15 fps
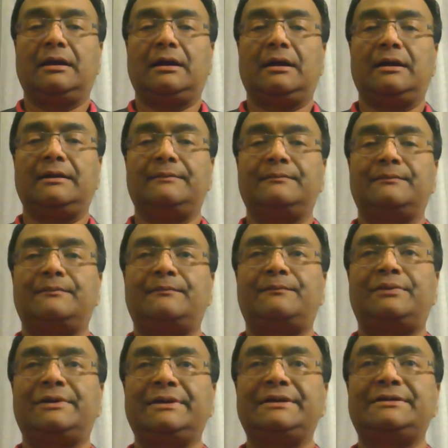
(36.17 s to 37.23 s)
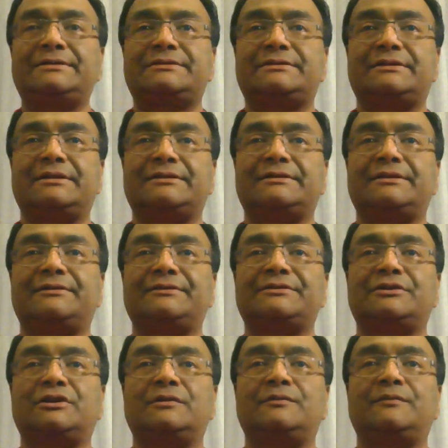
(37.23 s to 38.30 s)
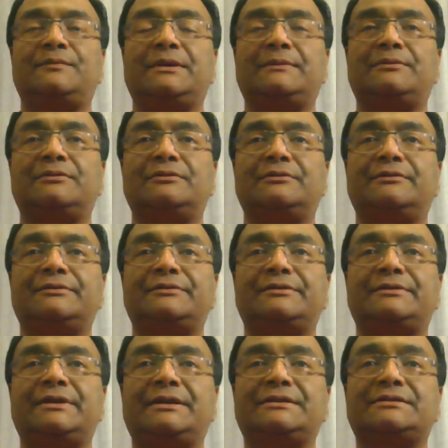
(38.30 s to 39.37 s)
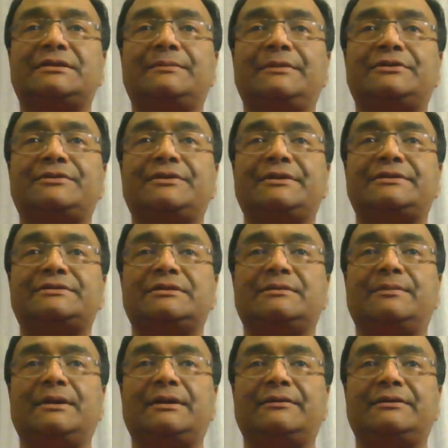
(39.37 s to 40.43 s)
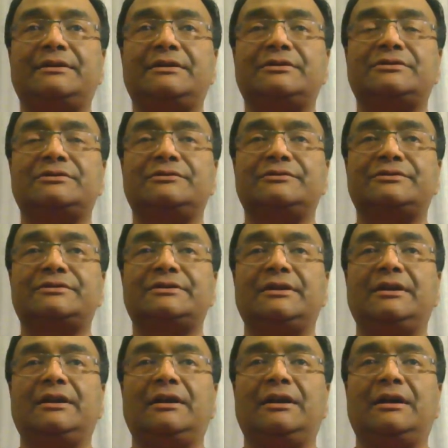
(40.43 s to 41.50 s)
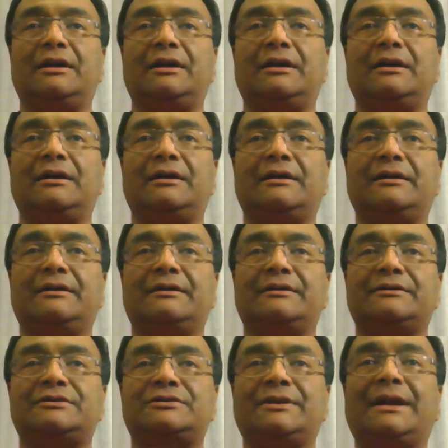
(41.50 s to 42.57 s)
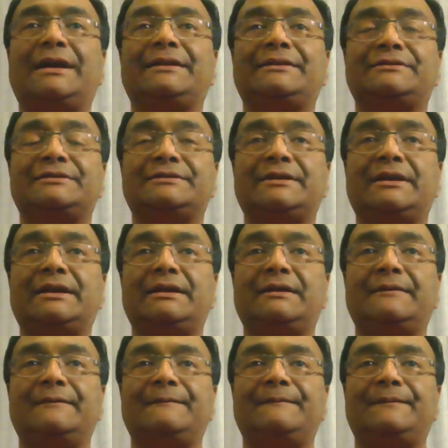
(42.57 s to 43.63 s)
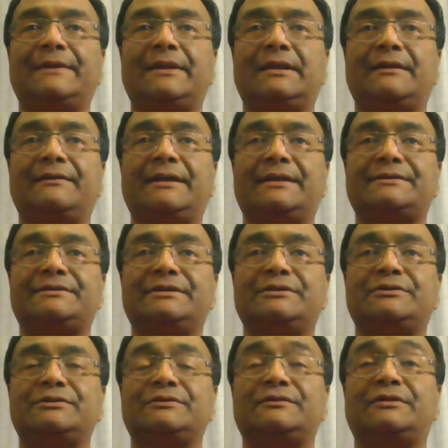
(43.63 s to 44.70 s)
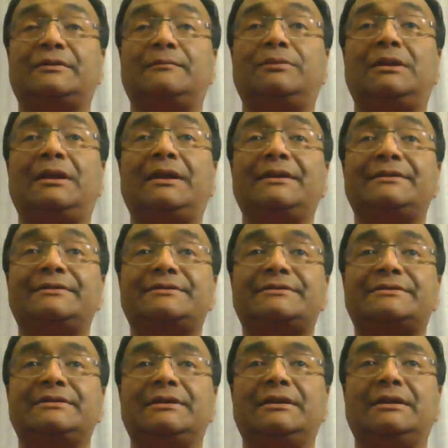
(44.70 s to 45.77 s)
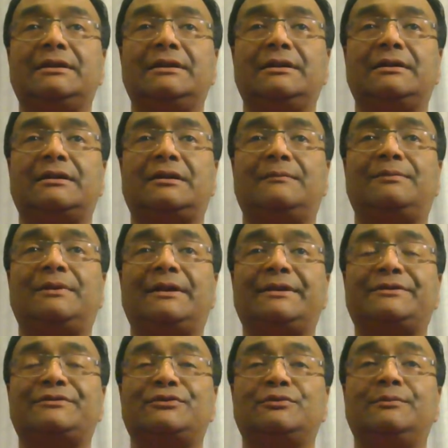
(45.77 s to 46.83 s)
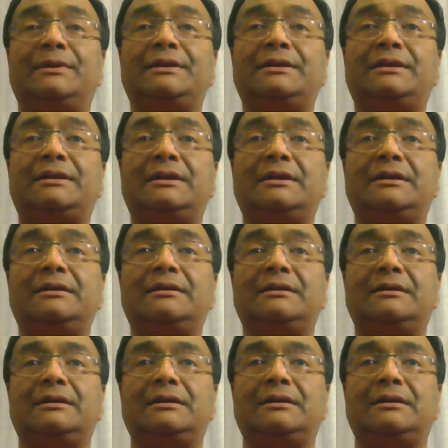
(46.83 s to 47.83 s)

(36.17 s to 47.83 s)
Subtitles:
I'm pleased that there is a group of people taking some interest about the issues to hand today. That's the issues of compliance through Medicare,